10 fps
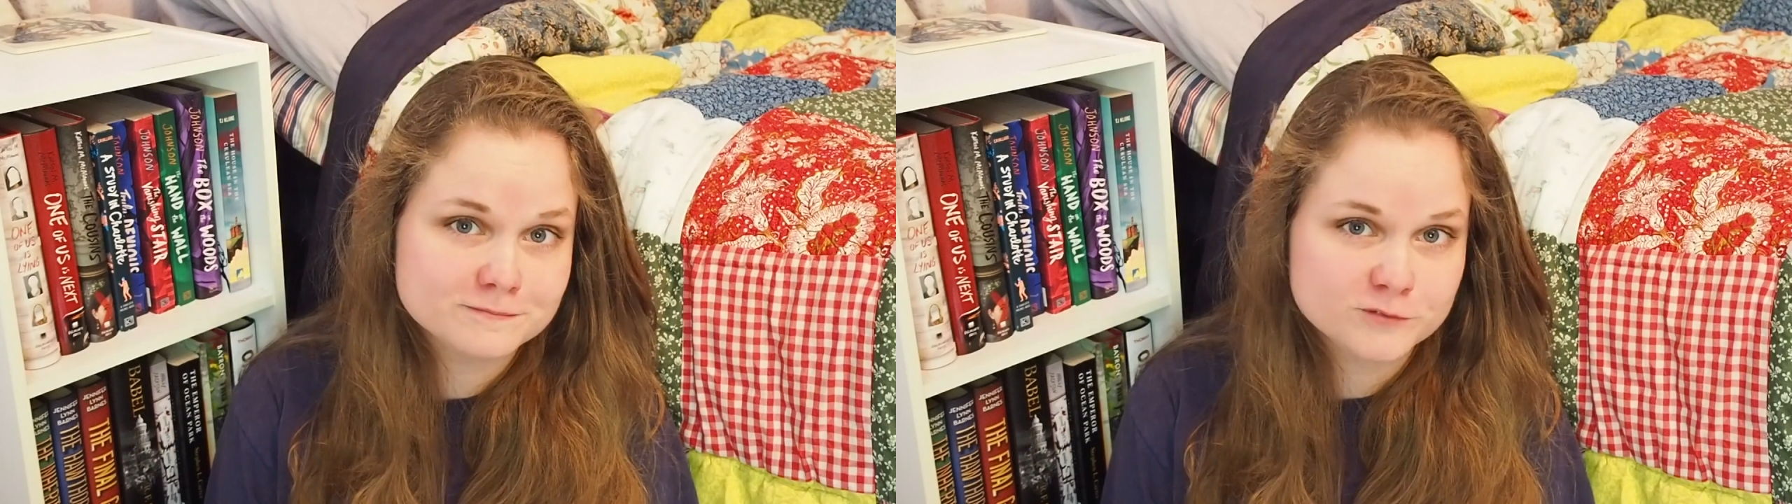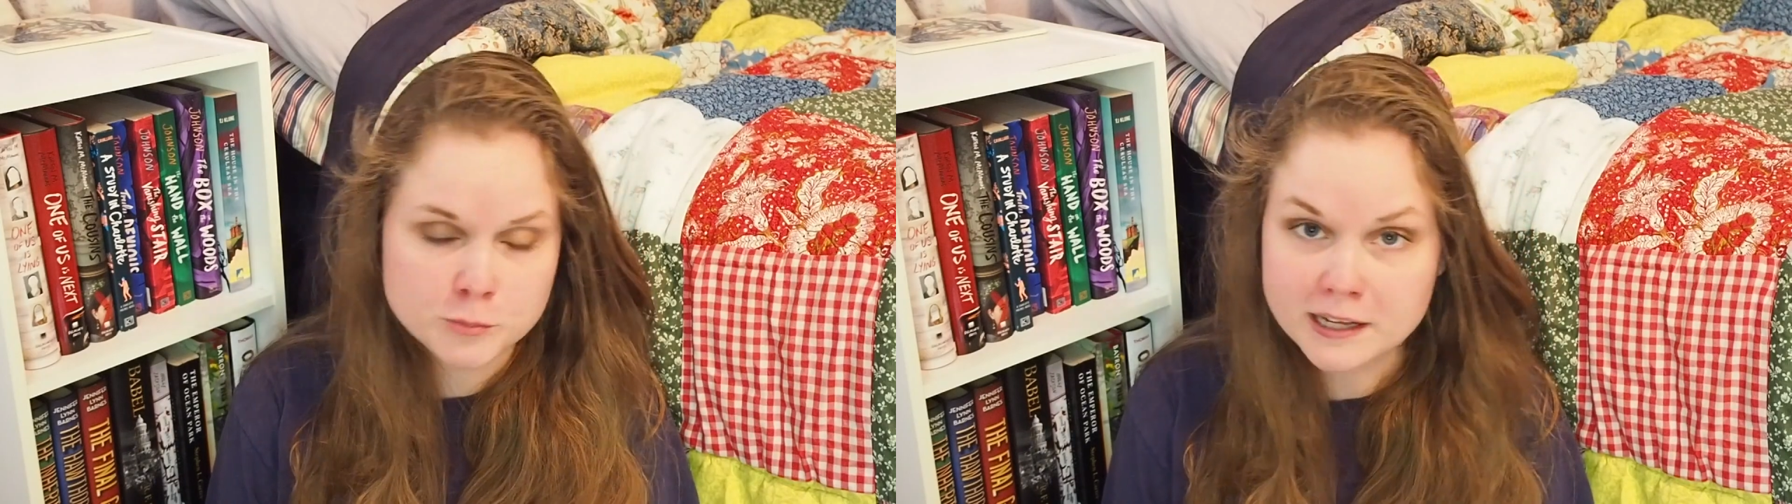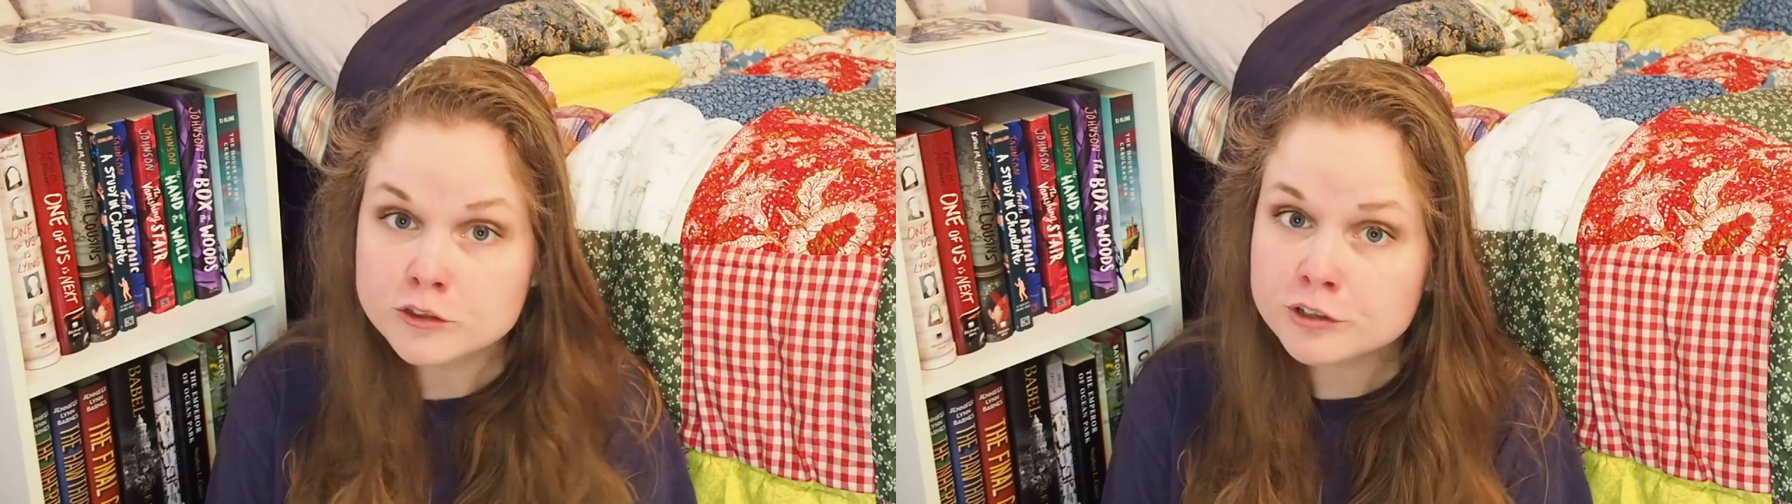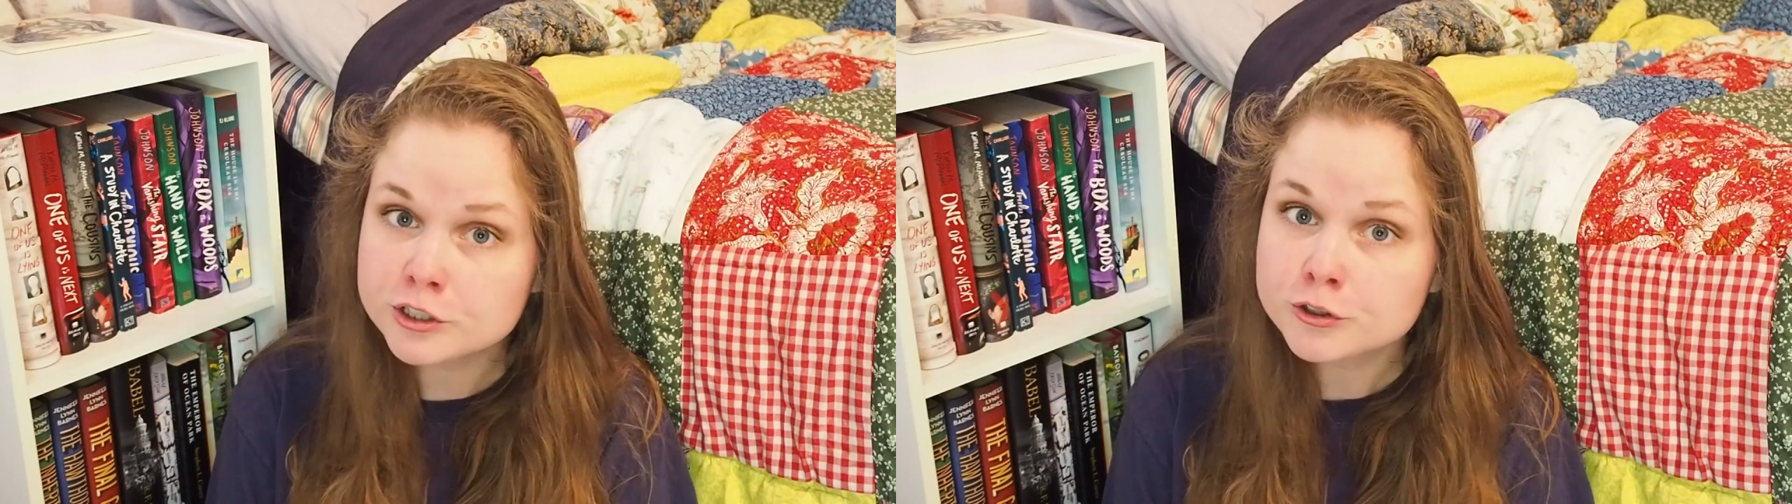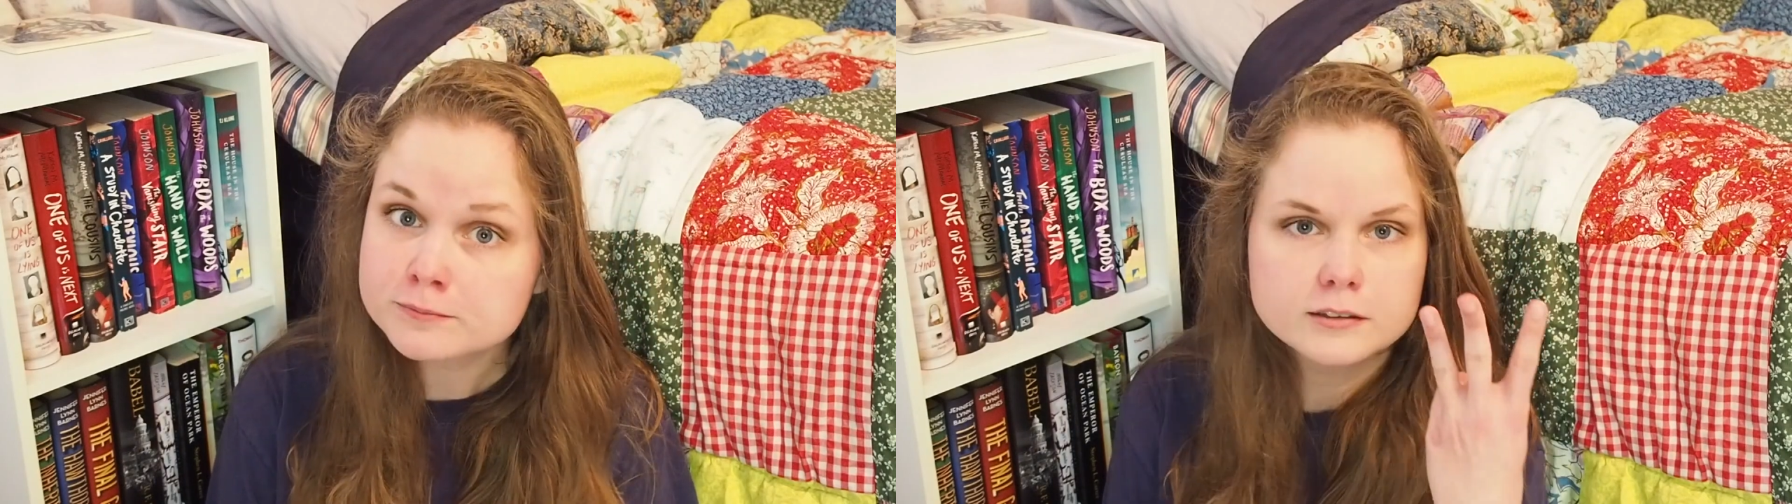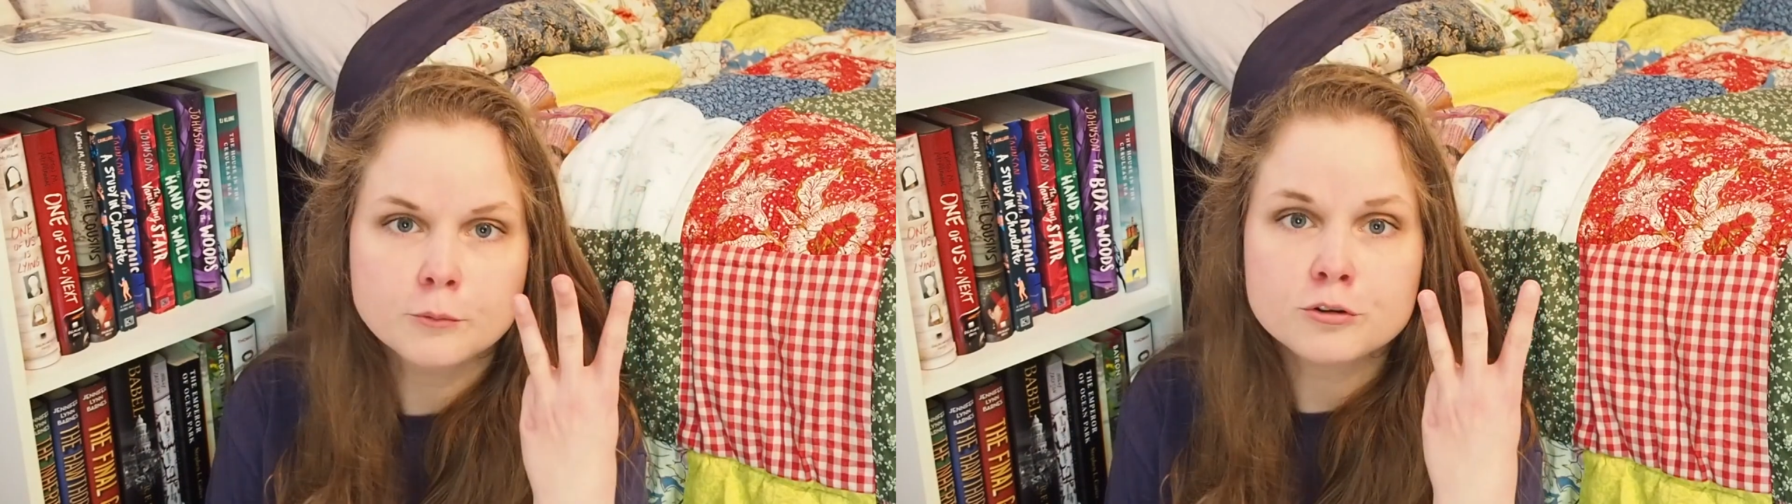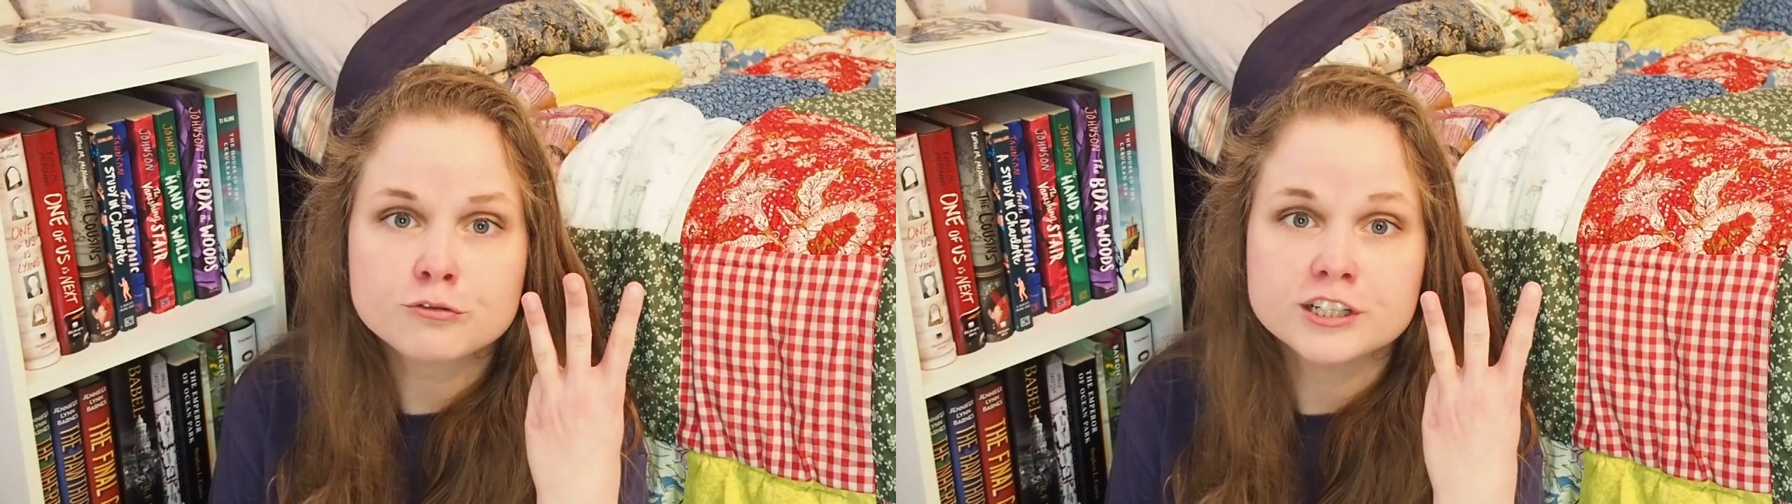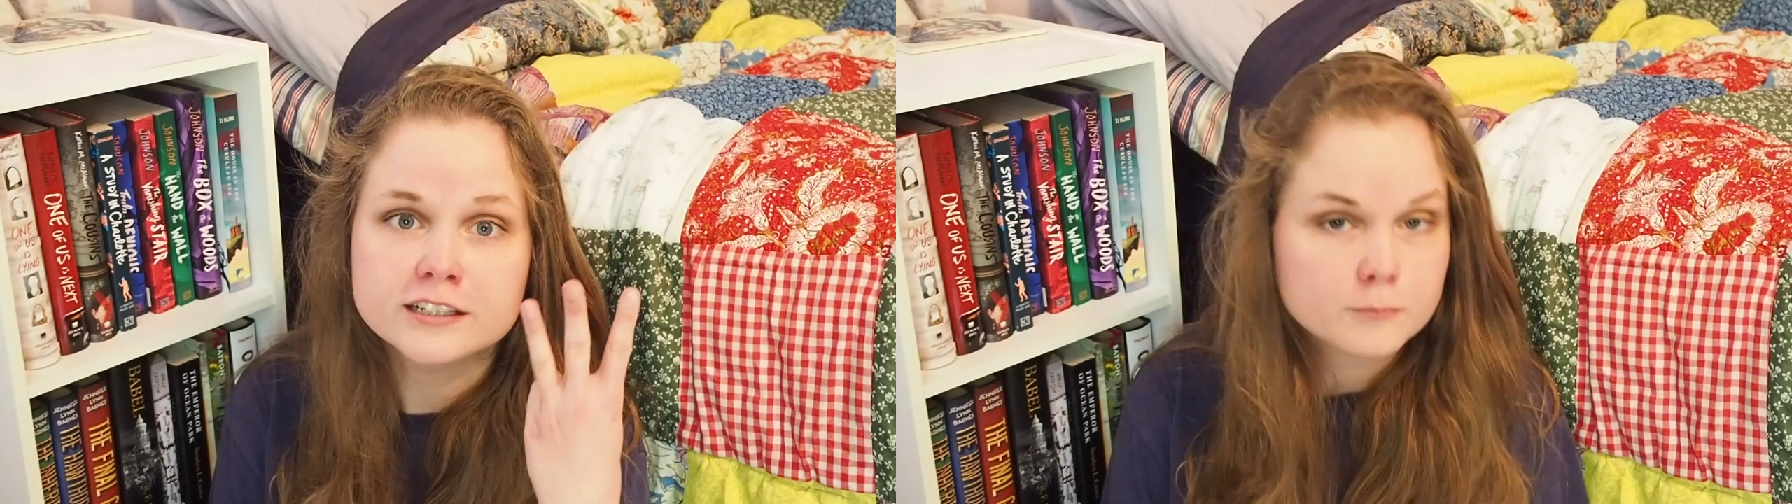Remind the reader. Number
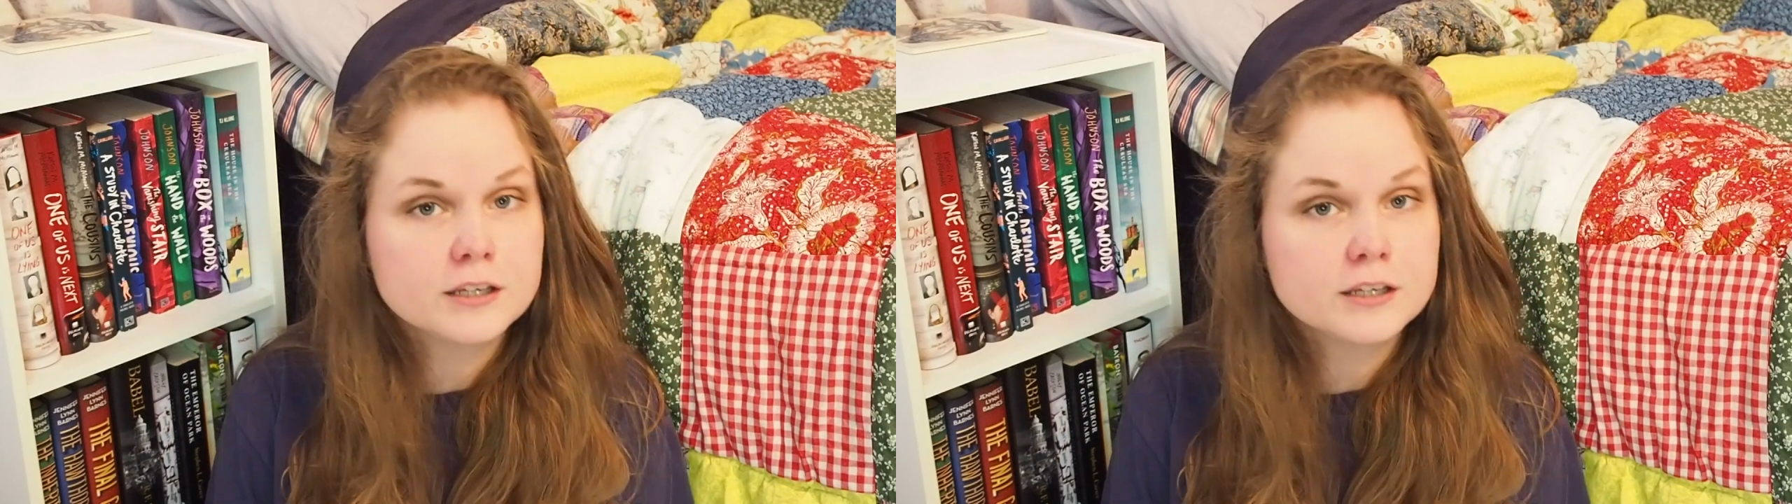3,